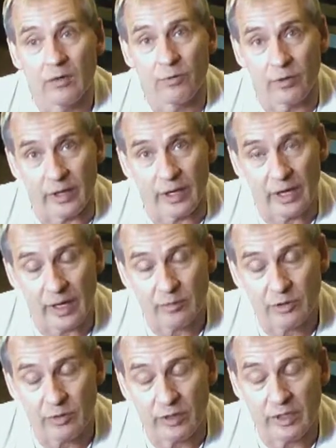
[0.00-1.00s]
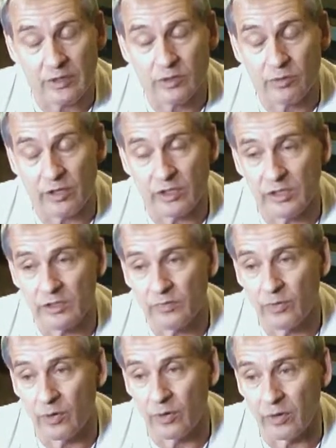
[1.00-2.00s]
for the hamstring,
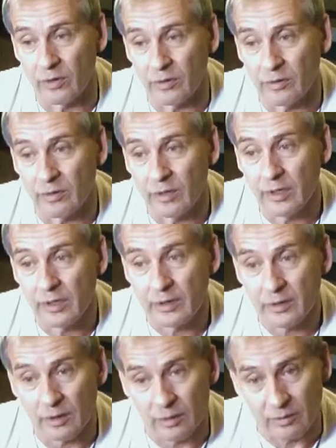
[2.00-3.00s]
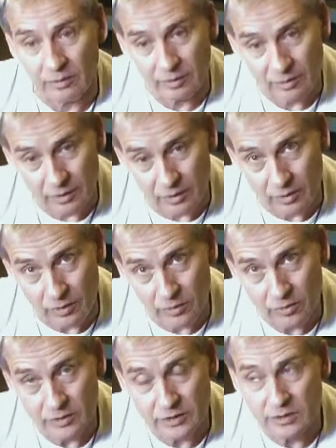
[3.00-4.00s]
stretches for the
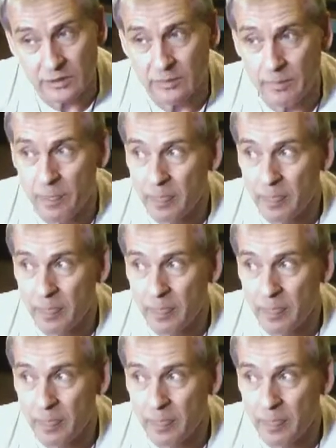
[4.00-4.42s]
glutes.